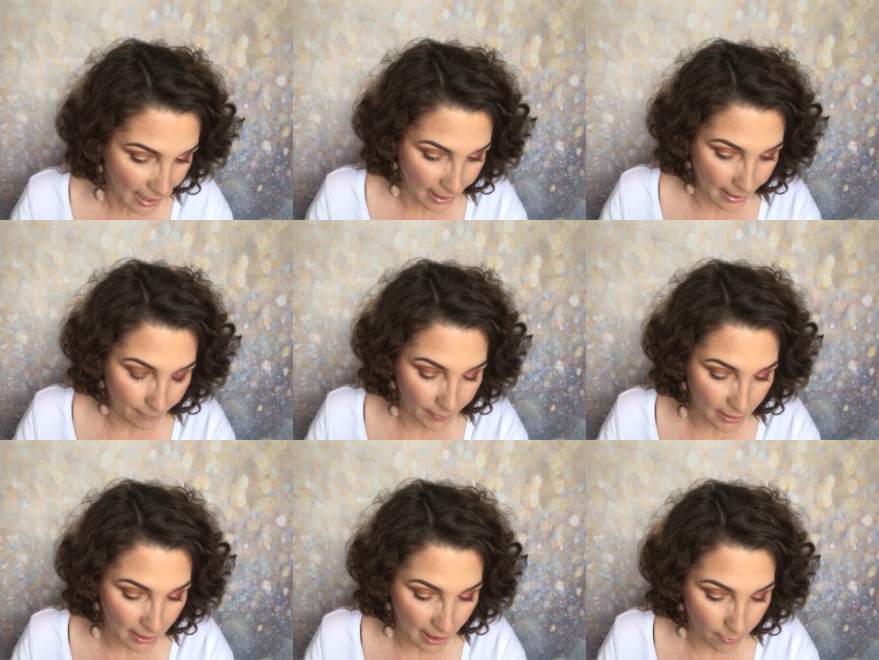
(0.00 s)
Um,
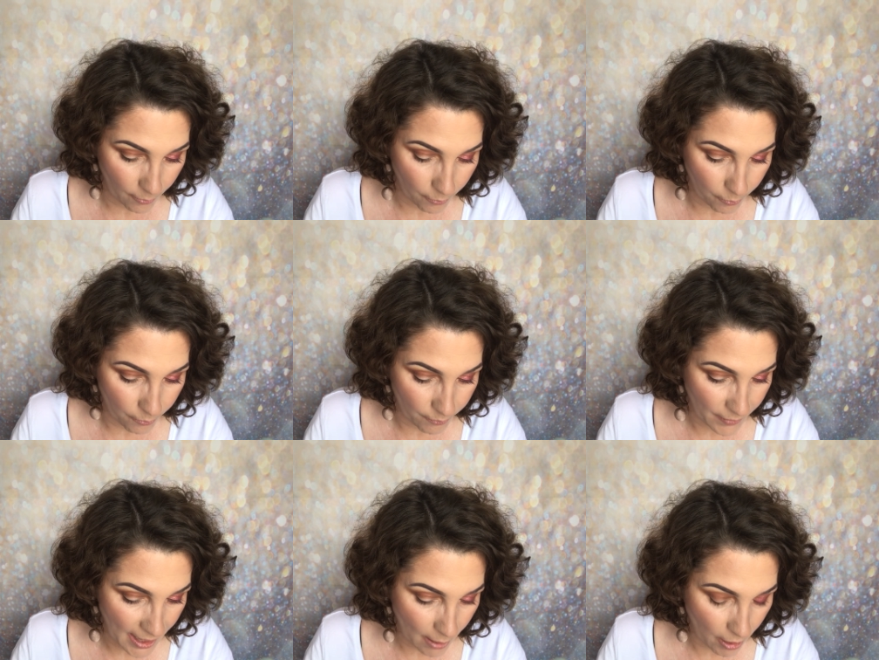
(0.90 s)

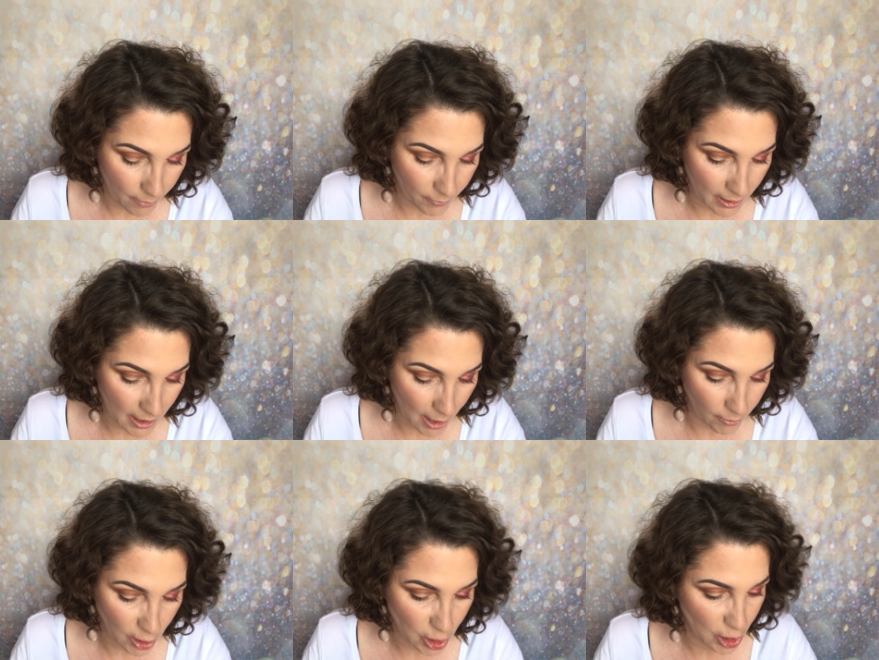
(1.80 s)
now I'm
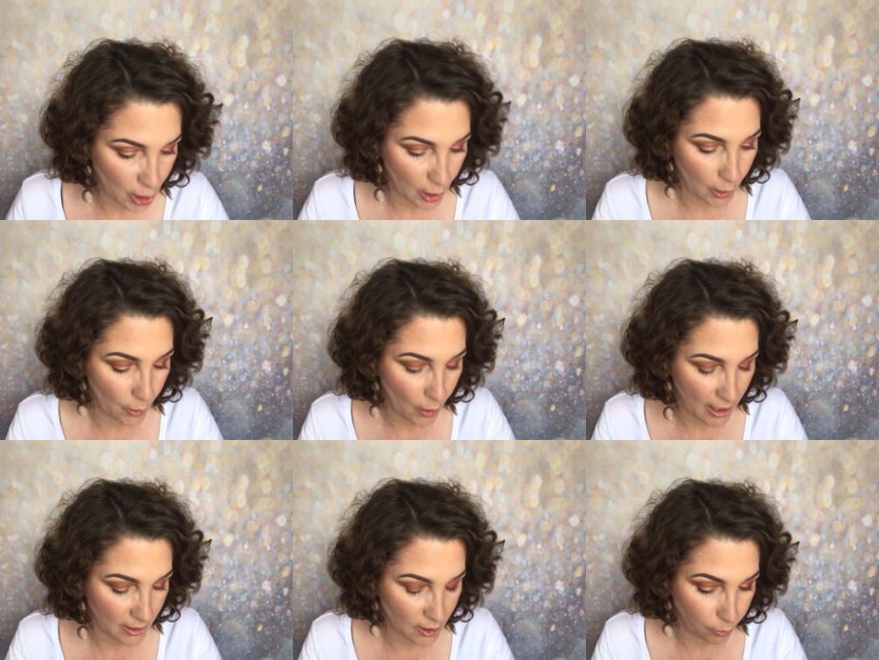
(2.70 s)
going to
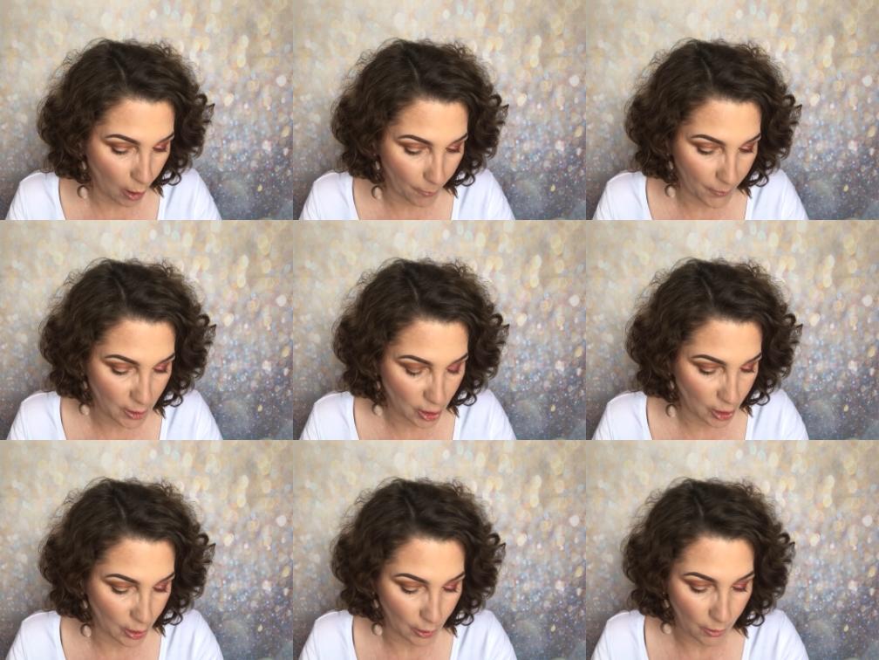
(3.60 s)
swap
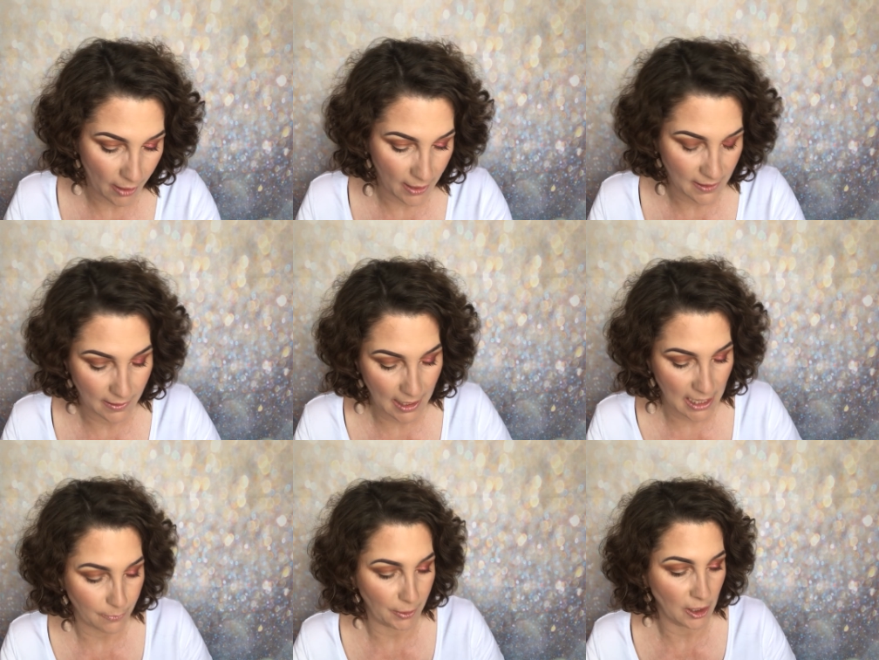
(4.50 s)
to this
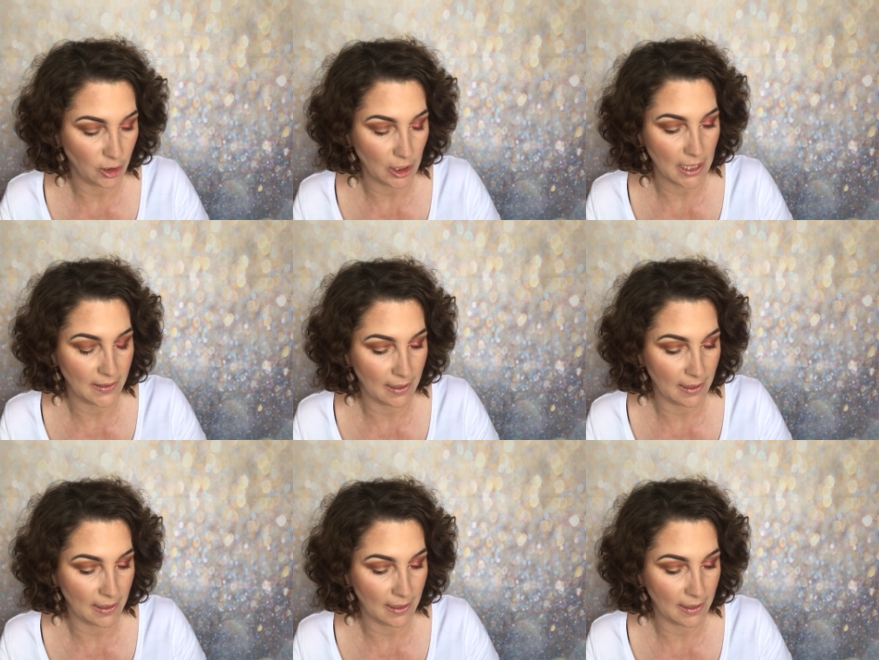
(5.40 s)
these brushes.